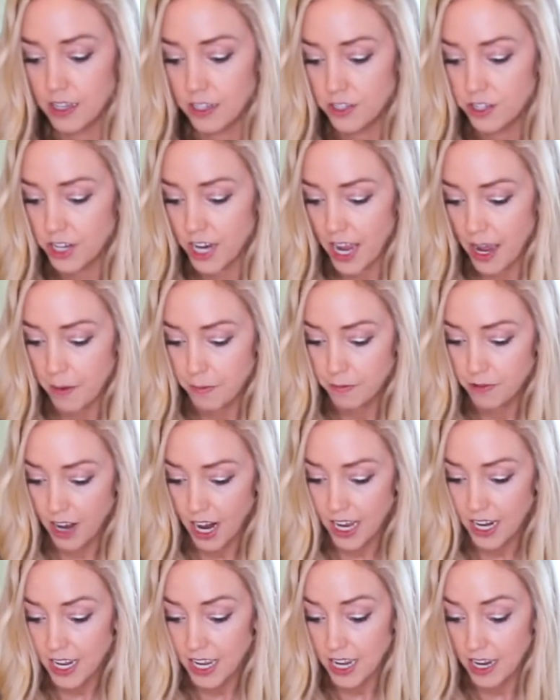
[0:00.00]
jam
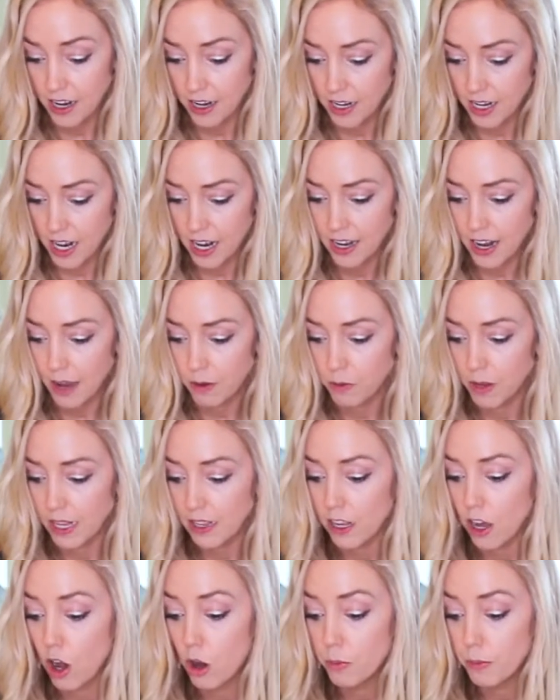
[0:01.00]
right here, and I
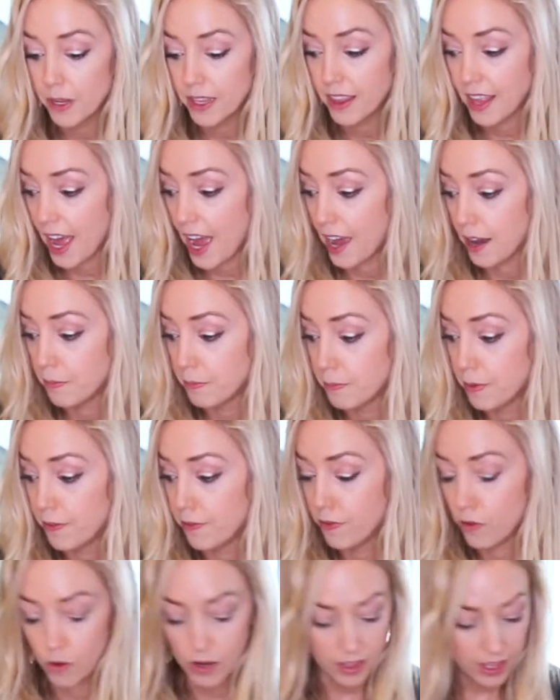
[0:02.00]
will open that
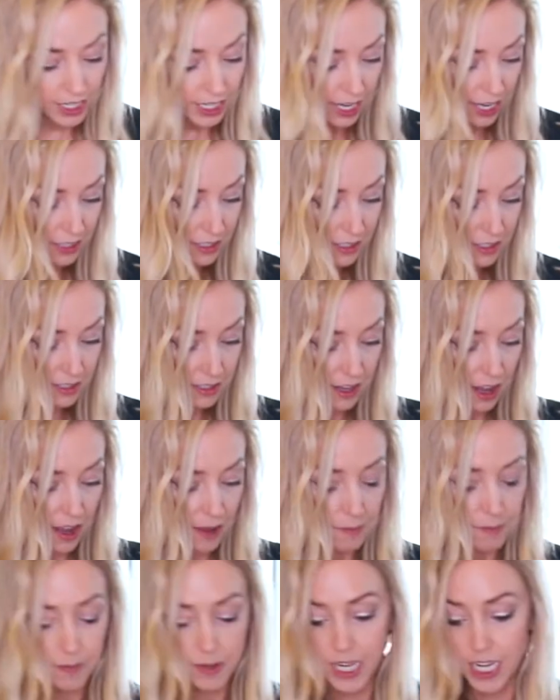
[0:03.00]
before the guests
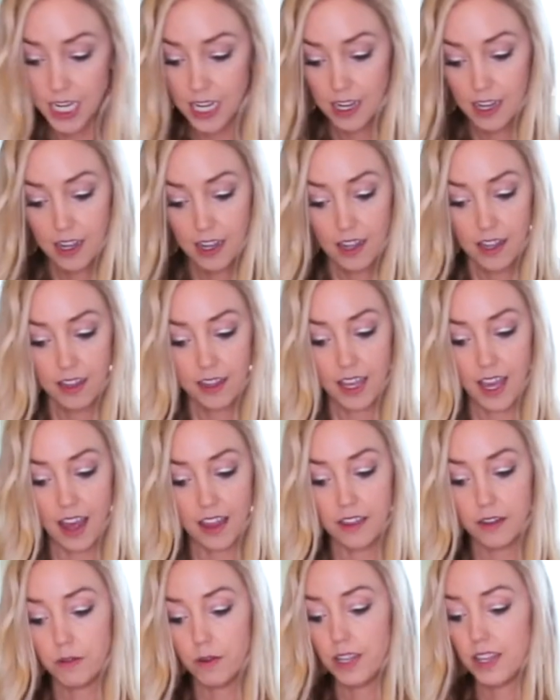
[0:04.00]
come. The
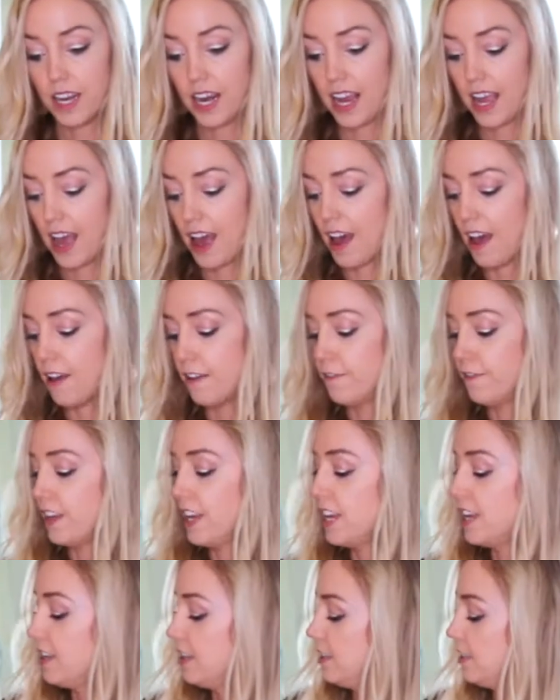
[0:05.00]
other one that I have
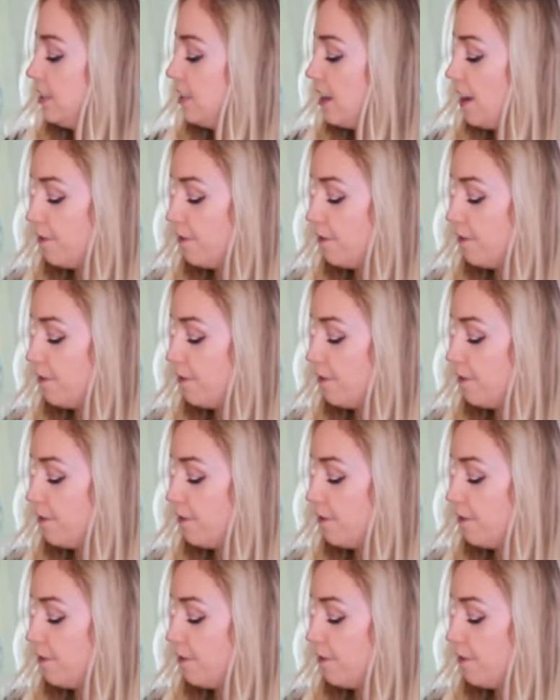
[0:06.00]
is